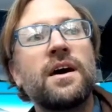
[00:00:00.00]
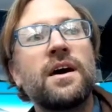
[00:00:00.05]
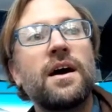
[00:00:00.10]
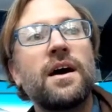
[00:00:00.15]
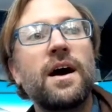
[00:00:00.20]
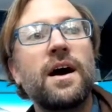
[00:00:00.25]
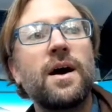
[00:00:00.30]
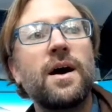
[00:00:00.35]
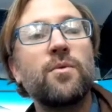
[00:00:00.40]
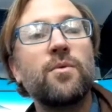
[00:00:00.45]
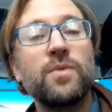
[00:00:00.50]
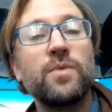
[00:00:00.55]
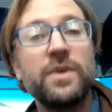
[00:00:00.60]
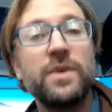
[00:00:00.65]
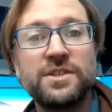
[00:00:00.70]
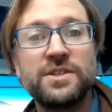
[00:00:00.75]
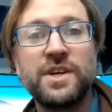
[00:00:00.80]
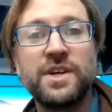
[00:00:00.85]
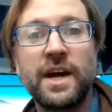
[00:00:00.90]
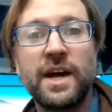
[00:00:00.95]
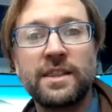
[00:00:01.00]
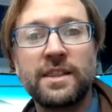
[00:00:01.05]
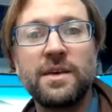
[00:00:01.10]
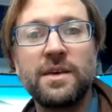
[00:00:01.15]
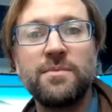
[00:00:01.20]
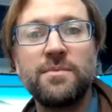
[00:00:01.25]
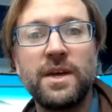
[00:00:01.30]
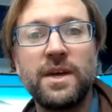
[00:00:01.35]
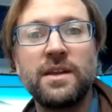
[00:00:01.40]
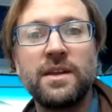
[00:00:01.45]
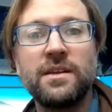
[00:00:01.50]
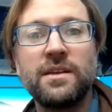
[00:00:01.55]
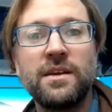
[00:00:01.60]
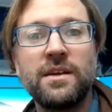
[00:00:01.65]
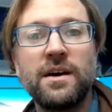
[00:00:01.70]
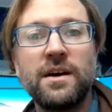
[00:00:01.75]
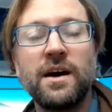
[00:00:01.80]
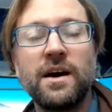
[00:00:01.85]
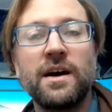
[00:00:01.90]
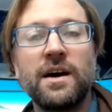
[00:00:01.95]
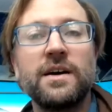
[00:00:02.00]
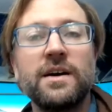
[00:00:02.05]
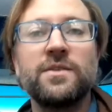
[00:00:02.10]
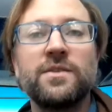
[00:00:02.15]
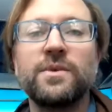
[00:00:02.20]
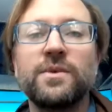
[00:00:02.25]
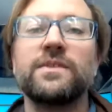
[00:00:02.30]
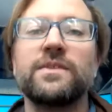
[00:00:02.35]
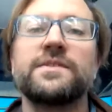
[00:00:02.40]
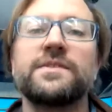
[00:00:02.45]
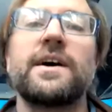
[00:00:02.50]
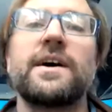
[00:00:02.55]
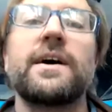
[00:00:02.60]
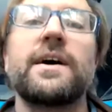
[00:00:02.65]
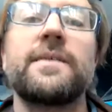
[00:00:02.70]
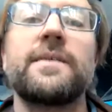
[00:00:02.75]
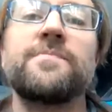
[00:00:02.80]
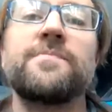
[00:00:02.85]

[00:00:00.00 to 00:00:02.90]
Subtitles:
We can check them in real time